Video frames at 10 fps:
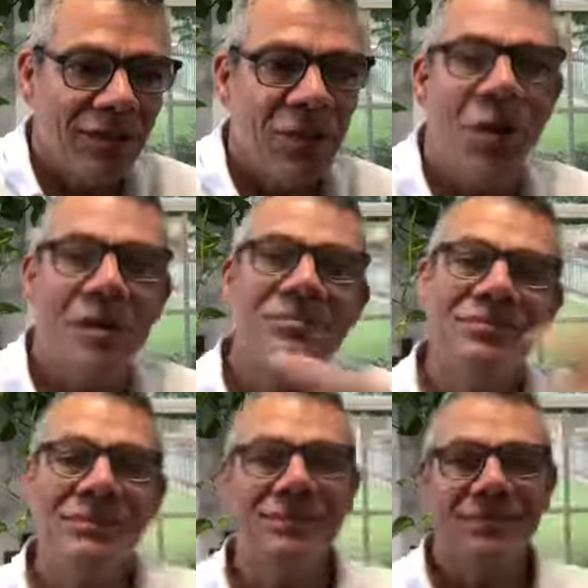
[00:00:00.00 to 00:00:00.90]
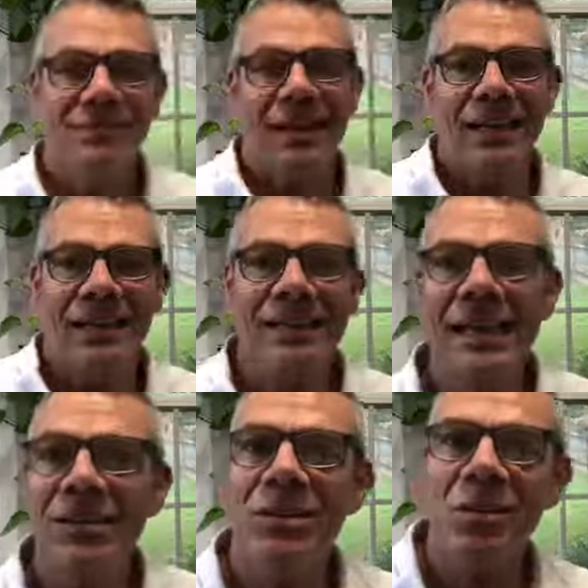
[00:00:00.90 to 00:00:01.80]
You know, I,
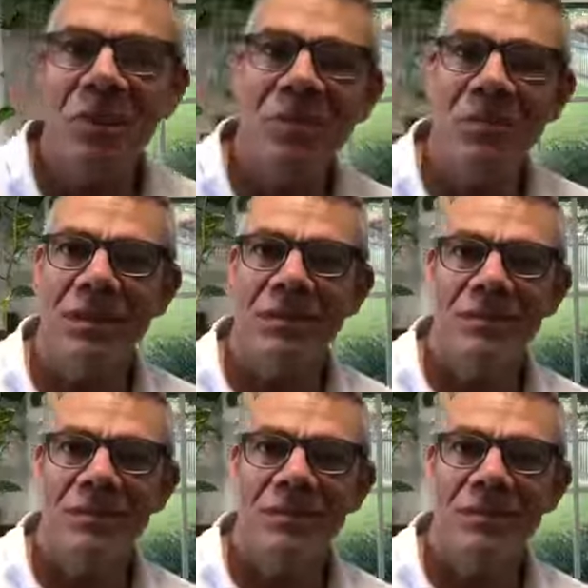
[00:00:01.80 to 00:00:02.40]
Kelly, you made me